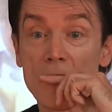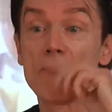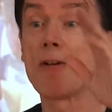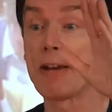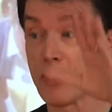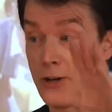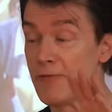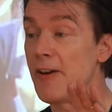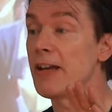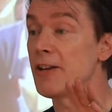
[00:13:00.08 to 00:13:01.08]
Very good.
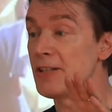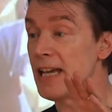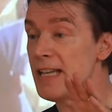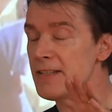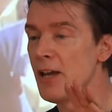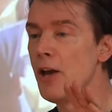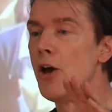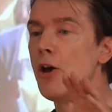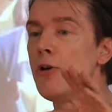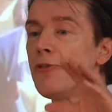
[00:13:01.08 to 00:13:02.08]
Very good. Yes.
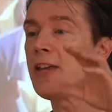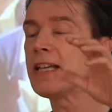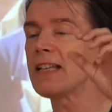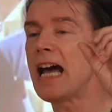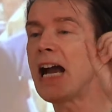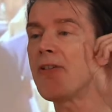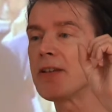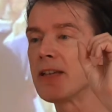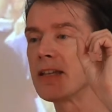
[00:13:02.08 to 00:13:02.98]
Who thinks Aaron